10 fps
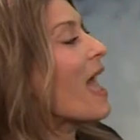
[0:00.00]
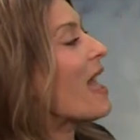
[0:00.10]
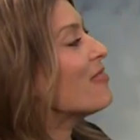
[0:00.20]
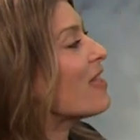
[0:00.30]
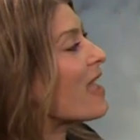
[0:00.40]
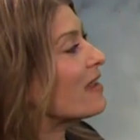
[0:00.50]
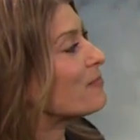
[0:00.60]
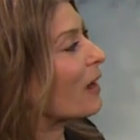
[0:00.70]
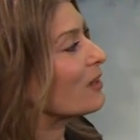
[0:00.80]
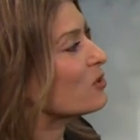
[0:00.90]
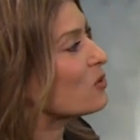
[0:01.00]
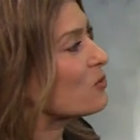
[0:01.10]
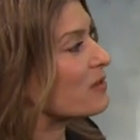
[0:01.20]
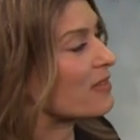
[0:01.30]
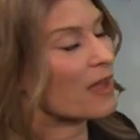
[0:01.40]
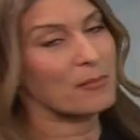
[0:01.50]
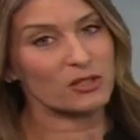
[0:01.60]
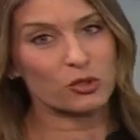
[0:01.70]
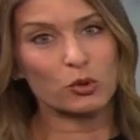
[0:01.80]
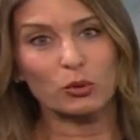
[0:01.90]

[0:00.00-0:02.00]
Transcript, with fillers: And then by Tuesday, that much